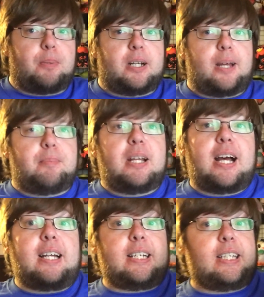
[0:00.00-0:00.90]
But I'm
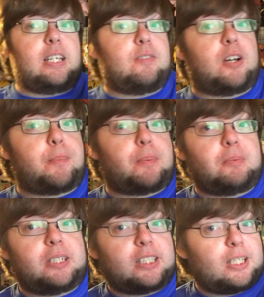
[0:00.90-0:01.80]
not going to give up. I'm
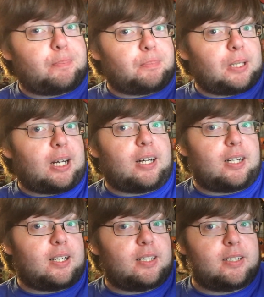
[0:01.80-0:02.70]
going to keep
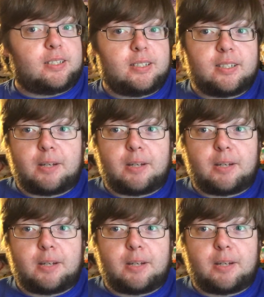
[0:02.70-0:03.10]
on